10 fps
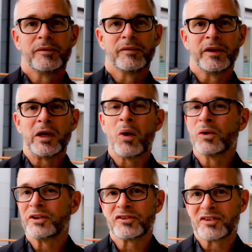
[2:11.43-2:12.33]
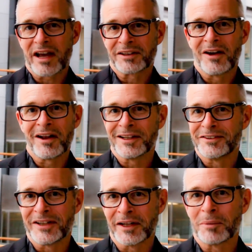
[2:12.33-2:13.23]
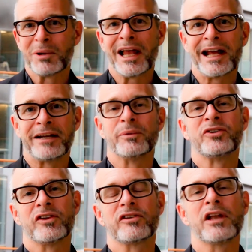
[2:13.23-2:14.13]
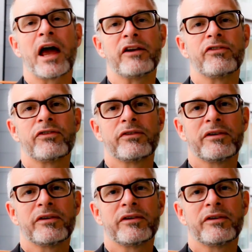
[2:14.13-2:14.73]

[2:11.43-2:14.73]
the oldest technology on the planet, which is life.